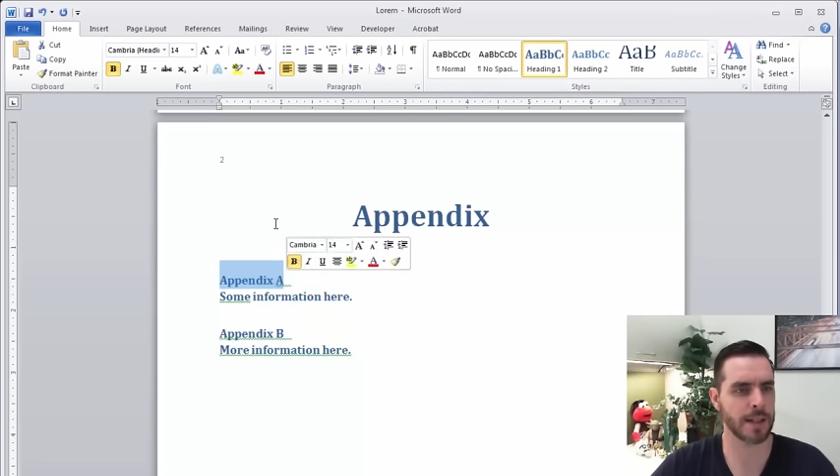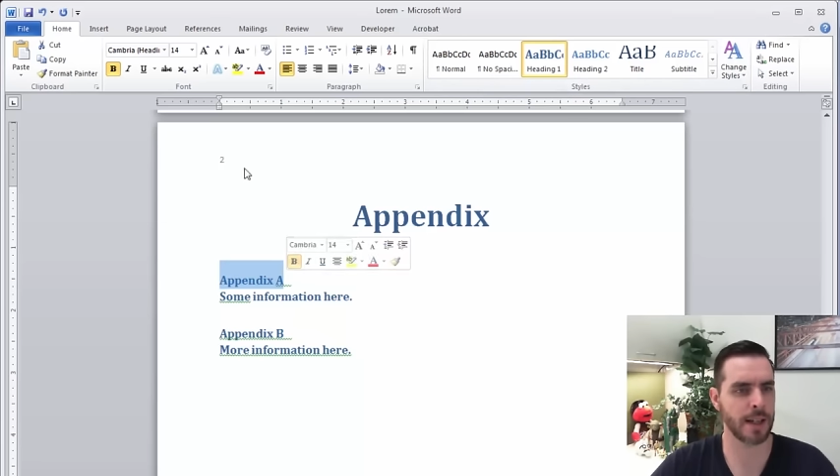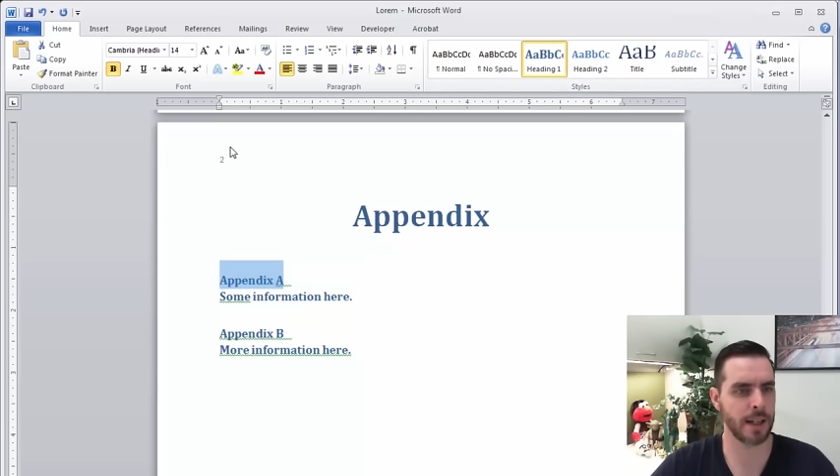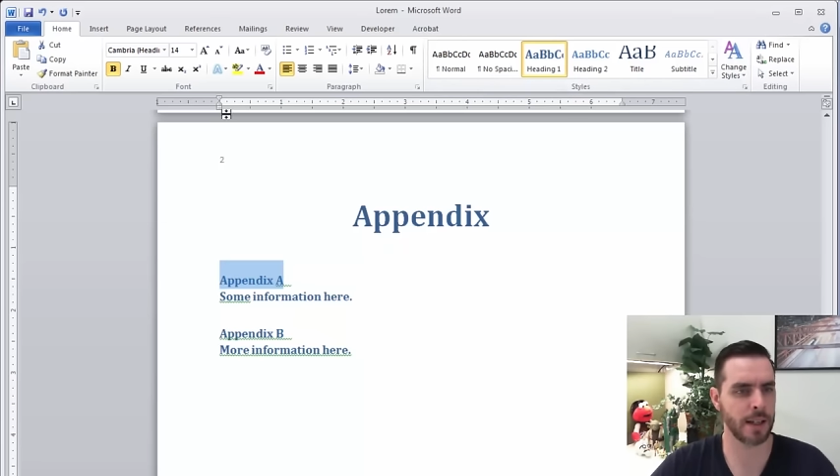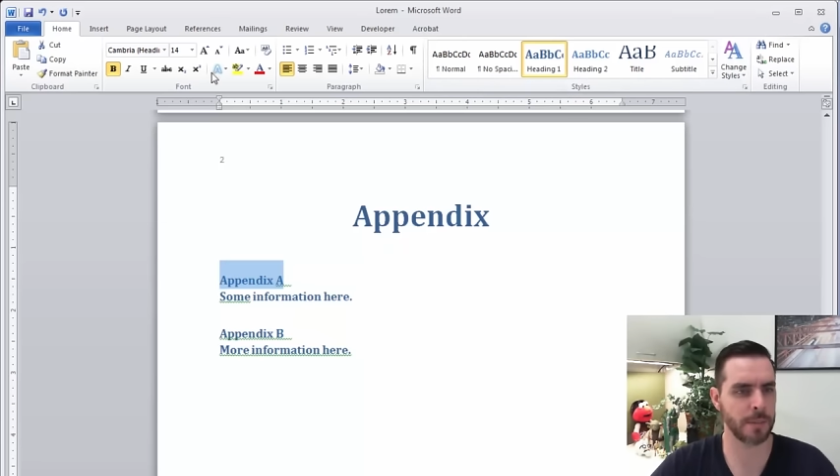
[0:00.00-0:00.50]
A
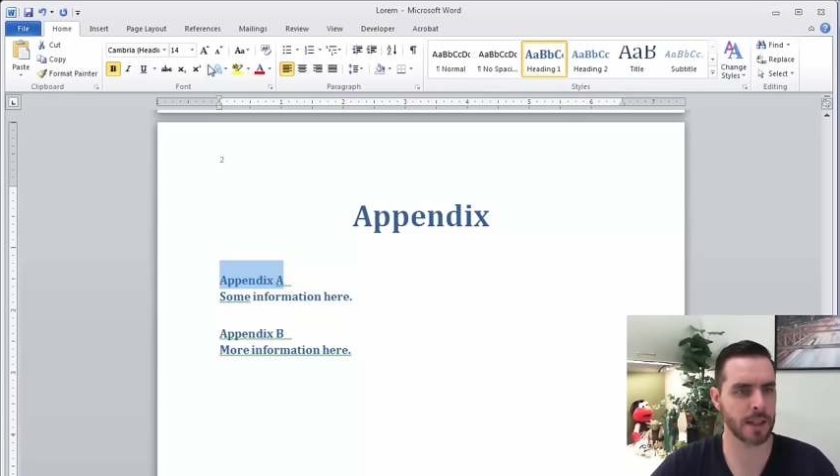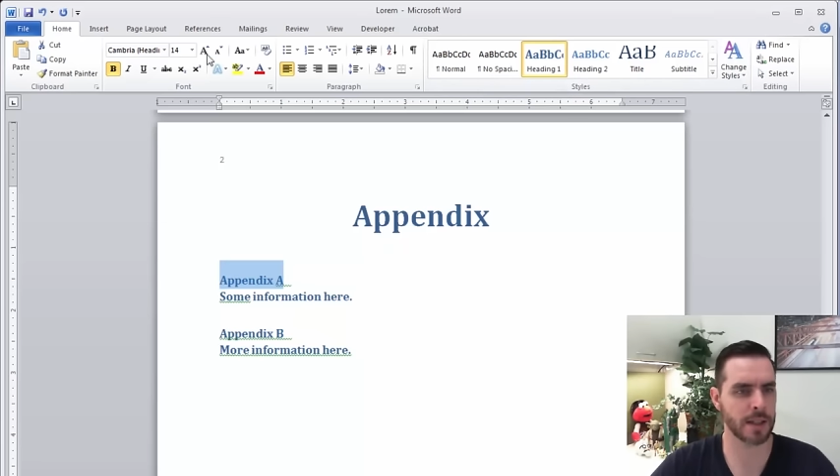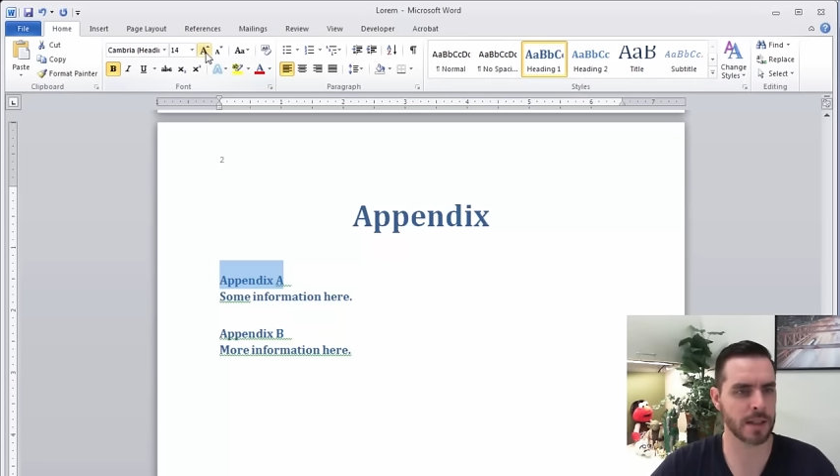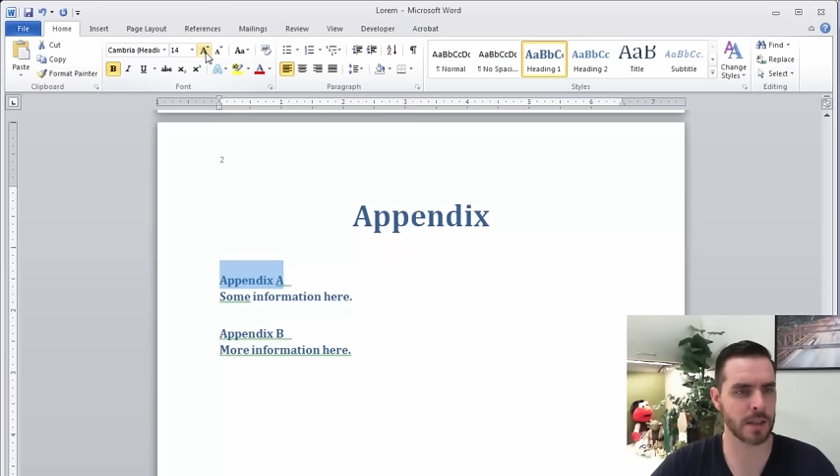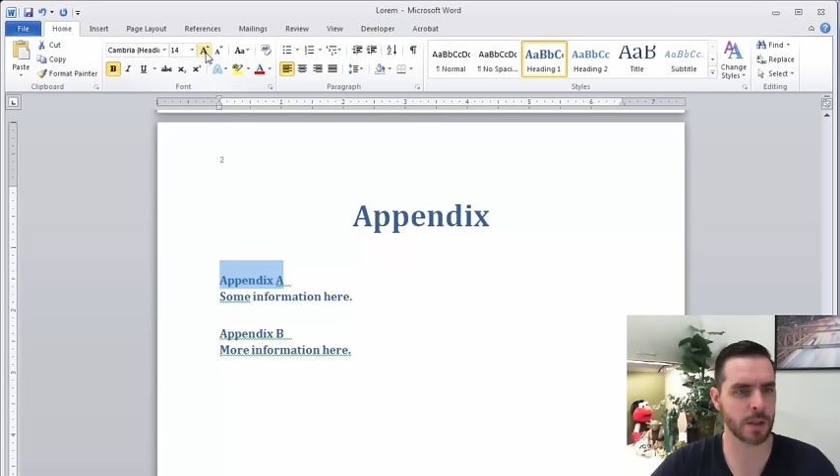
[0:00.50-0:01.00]
and make
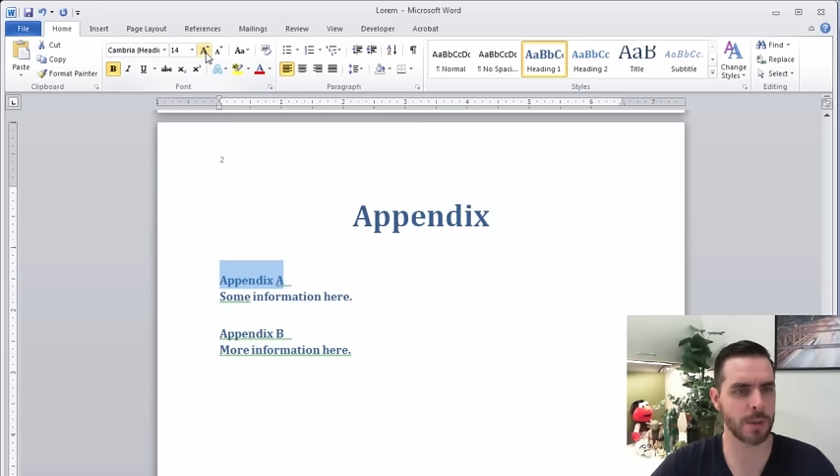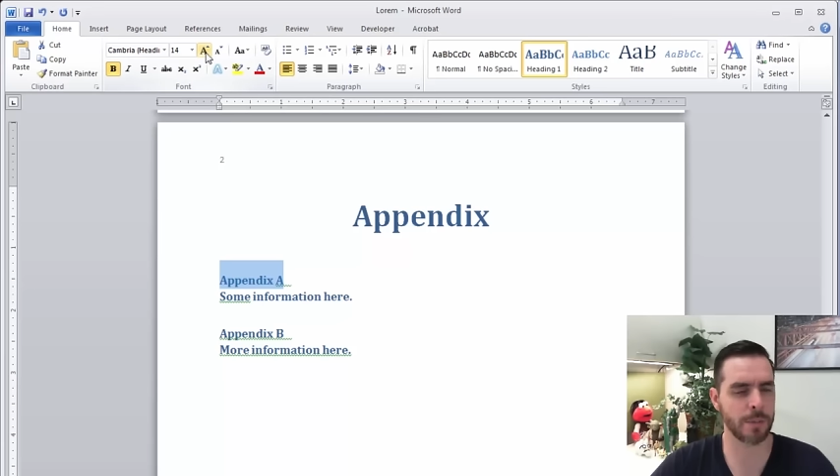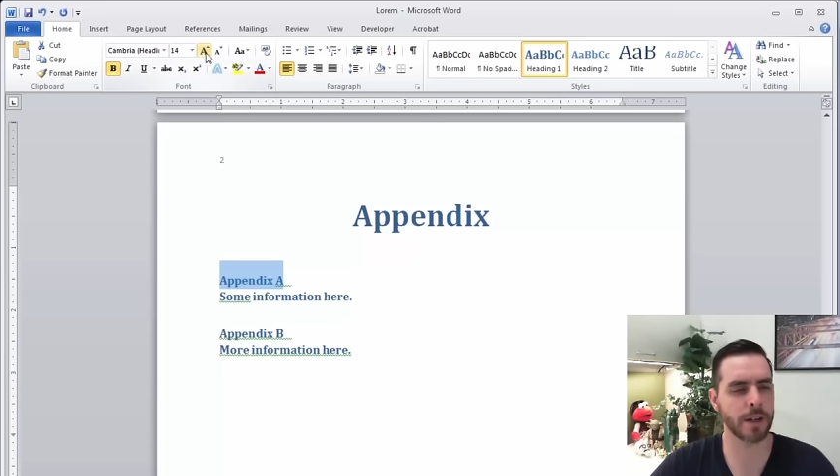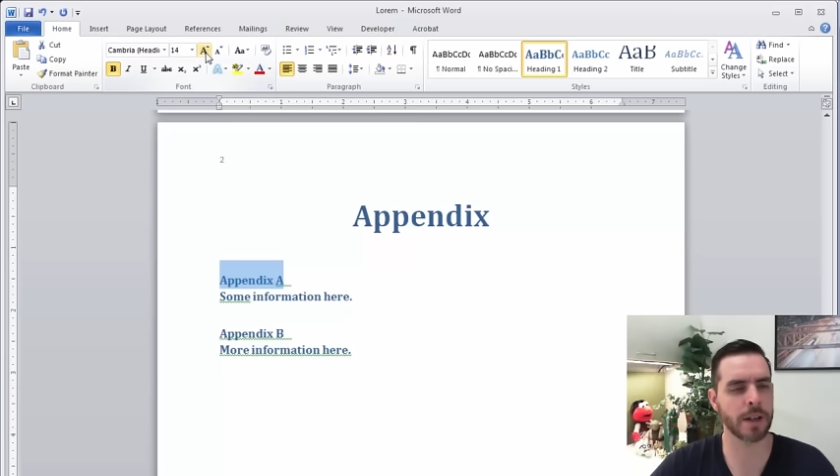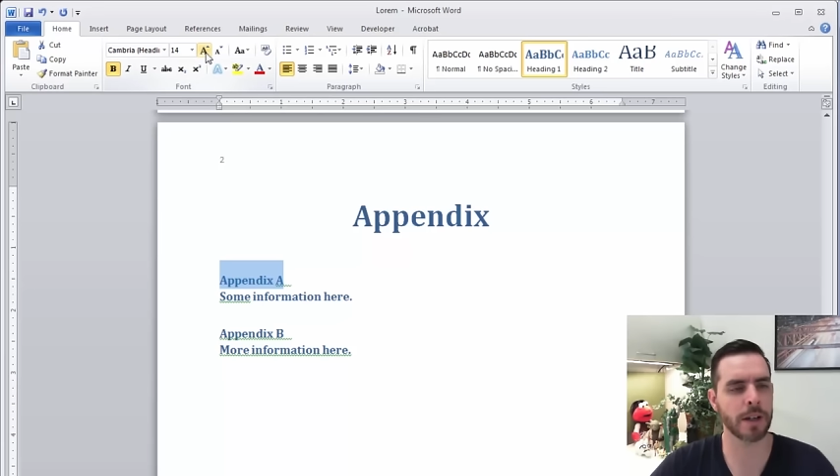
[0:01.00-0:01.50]
this a little bit
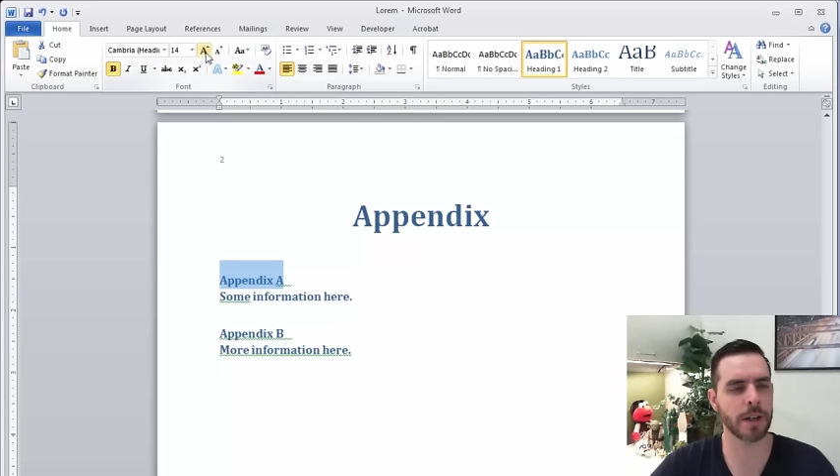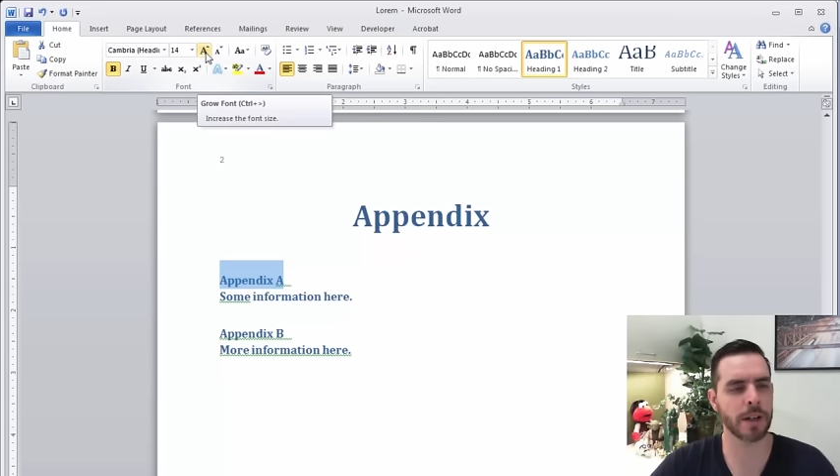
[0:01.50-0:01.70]
bigger.